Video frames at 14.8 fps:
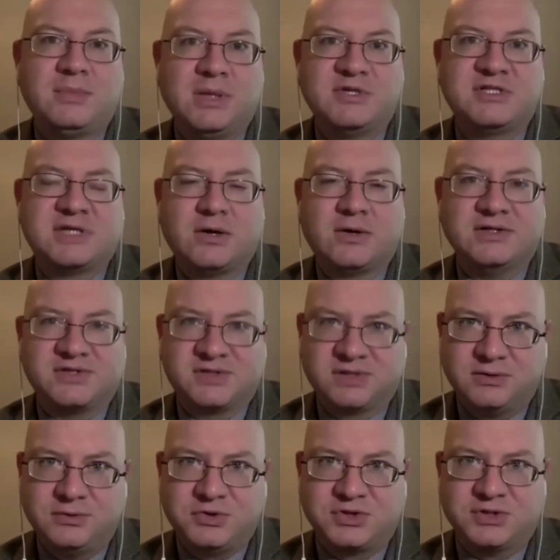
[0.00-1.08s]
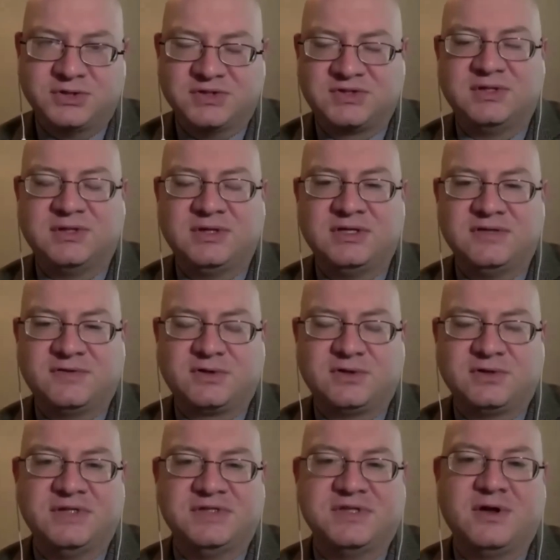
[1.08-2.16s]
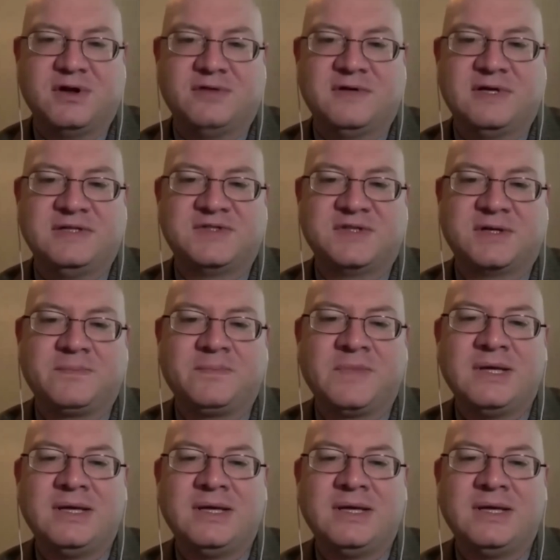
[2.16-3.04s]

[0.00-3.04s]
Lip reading: libertarian solutions to the difficulties they are facing.